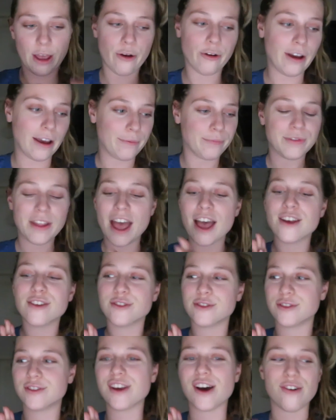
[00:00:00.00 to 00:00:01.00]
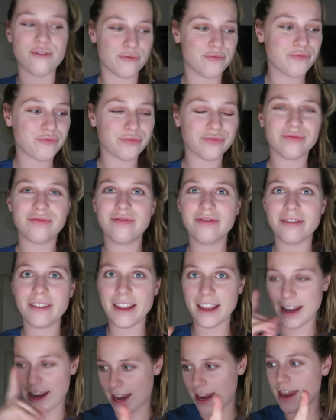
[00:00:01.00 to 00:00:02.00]
Okay, so
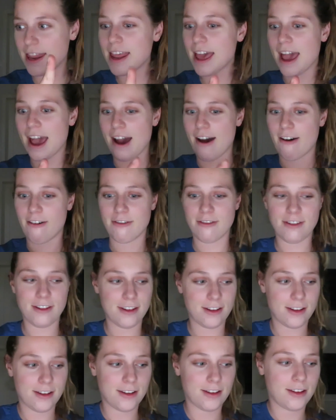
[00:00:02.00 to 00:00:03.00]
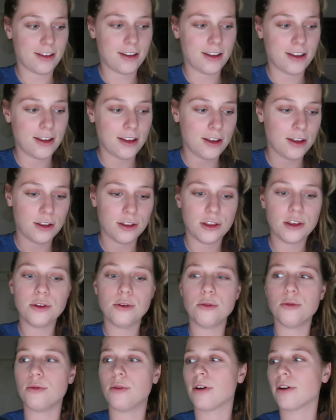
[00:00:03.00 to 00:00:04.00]
now
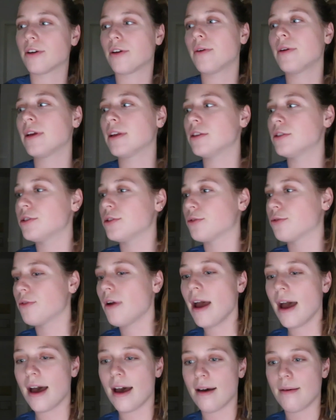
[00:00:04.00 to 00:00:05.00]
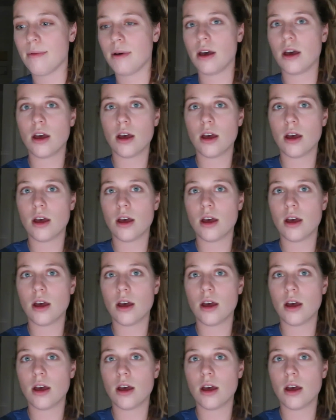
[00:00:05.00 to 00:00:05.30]
you are going to grab